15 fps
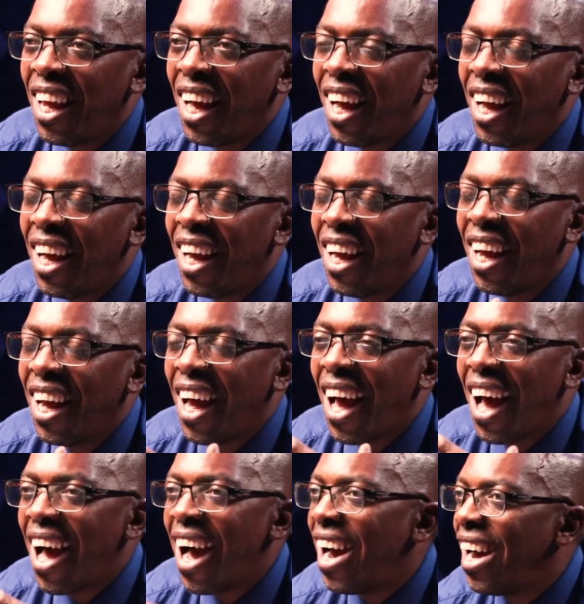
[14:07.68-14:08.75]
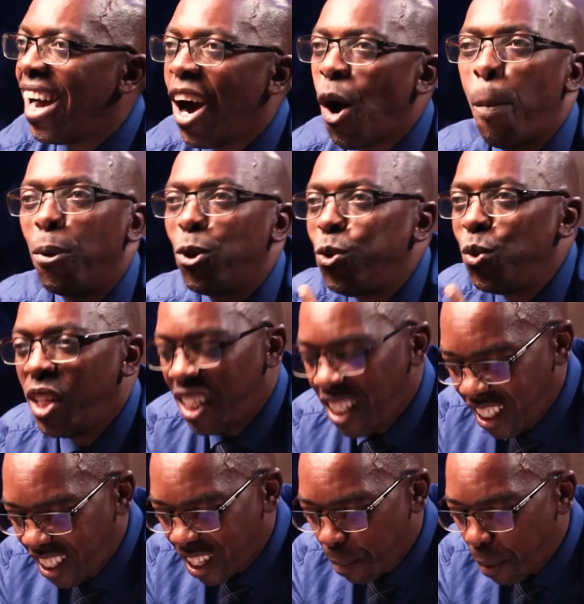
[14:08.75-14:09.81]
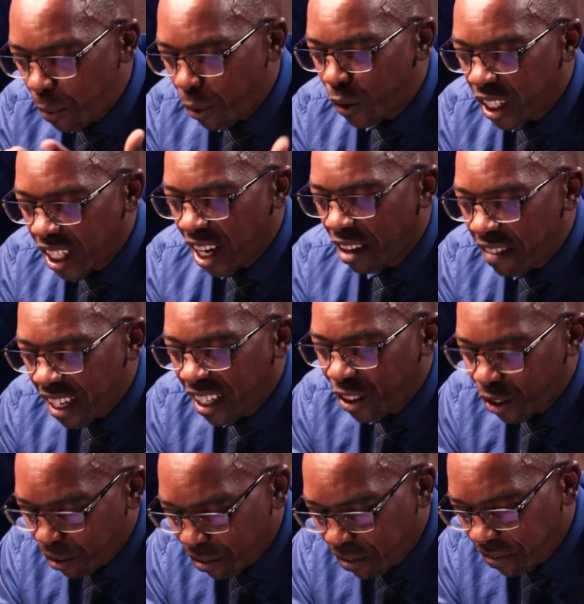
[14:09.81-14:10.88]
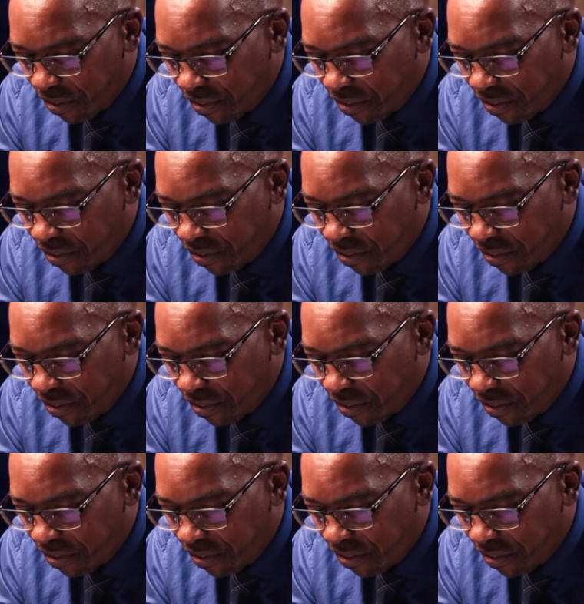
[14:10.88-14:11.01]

Yeah. Opportunities that people don't take advantage of.